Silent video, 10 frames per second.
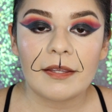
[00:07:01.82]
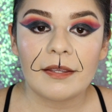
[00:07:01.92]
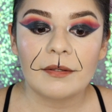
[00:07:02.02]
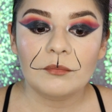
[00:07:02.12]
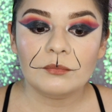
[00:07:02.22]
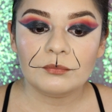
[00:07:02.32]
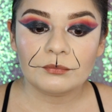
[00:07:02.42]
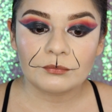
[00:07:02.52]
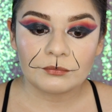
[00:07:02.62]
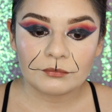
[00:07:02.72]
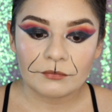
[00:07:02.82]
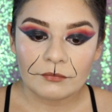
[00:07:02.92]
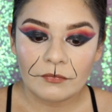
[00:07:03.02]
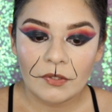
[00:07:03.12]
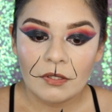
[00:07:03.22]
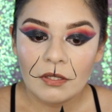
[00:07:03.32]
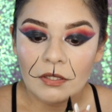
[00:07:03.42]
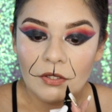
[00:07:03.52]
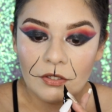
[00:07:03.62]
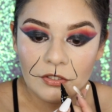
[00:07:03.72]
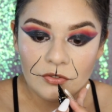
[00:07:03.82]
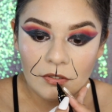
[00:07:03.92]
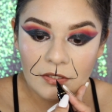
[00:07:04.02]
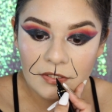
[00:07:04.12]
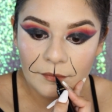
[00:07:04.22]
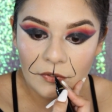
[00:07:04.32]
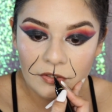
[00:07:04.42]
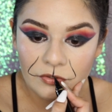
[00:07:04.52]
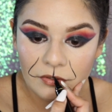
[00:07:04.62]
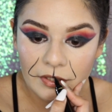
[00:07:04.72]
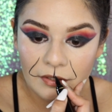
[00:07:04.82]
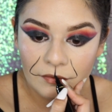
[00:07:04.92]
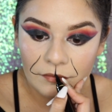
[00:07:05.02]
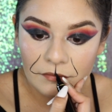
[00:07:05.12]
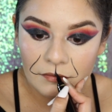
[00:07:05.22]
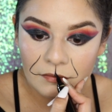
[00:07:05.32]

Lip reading: okay? You're going to draw a small triangle.